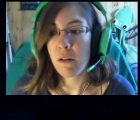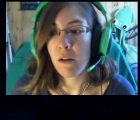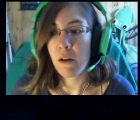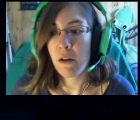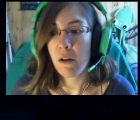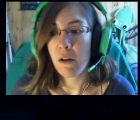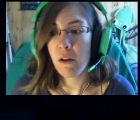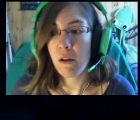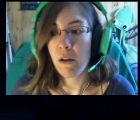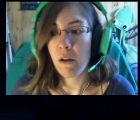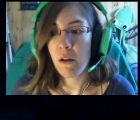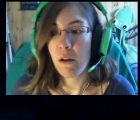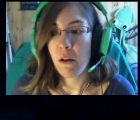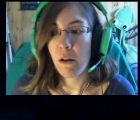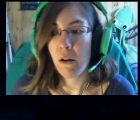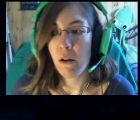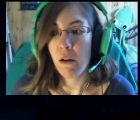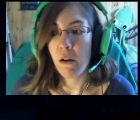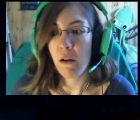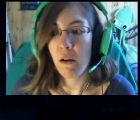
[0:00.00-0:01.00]

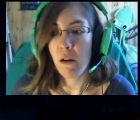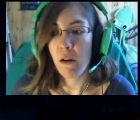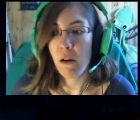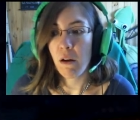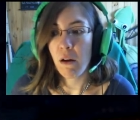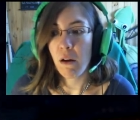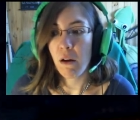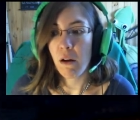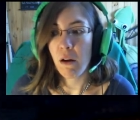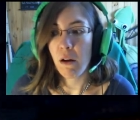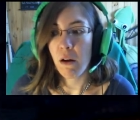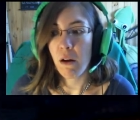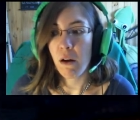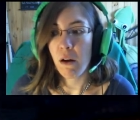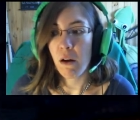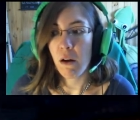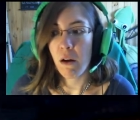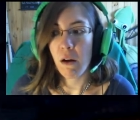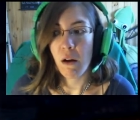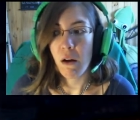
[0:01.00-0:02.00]

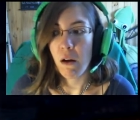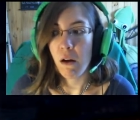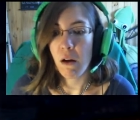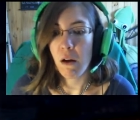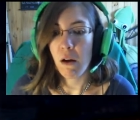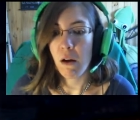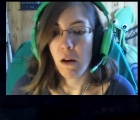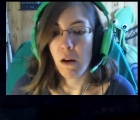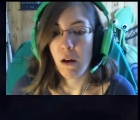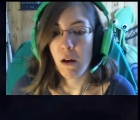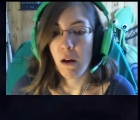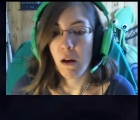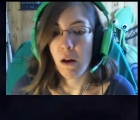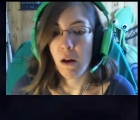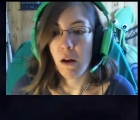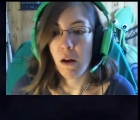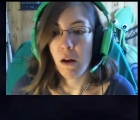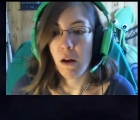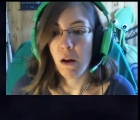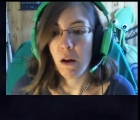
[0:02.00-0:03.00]

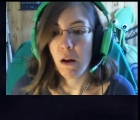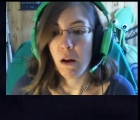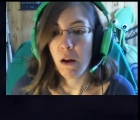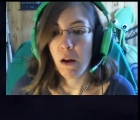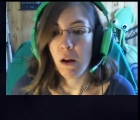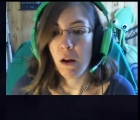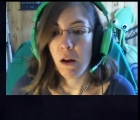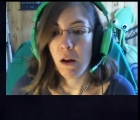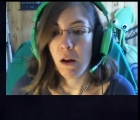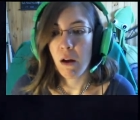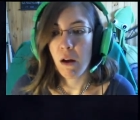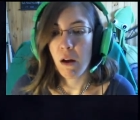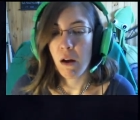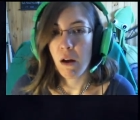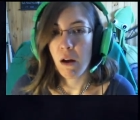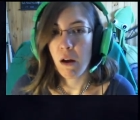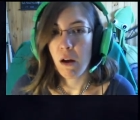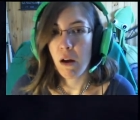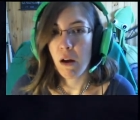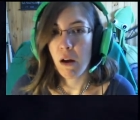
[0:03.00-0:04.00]

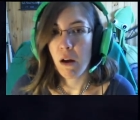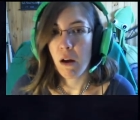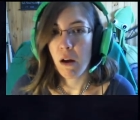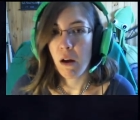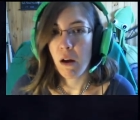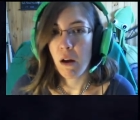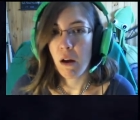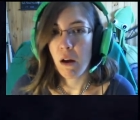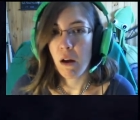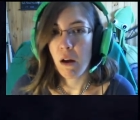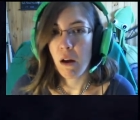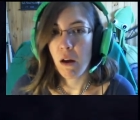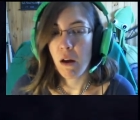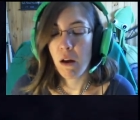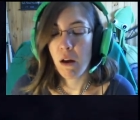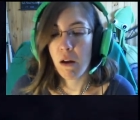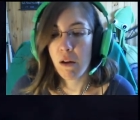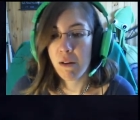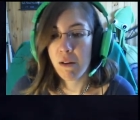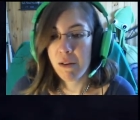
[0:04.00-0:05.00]

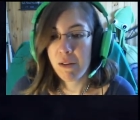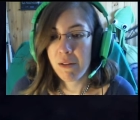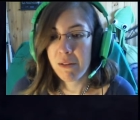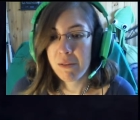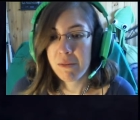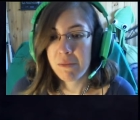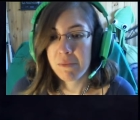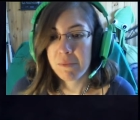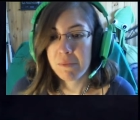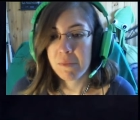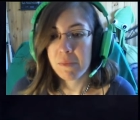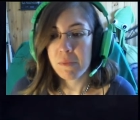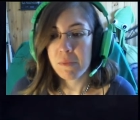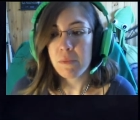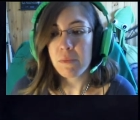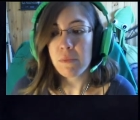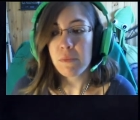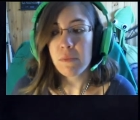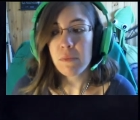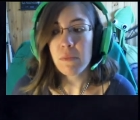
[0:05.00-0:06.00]

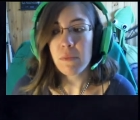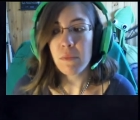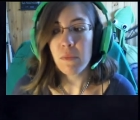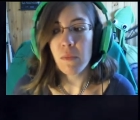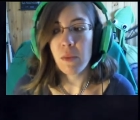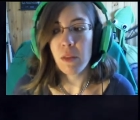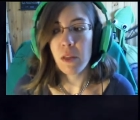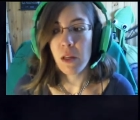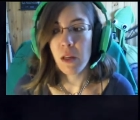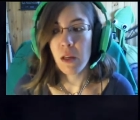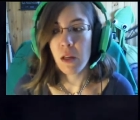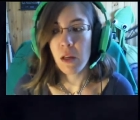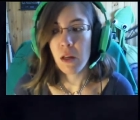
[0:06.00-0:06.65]
[no speech]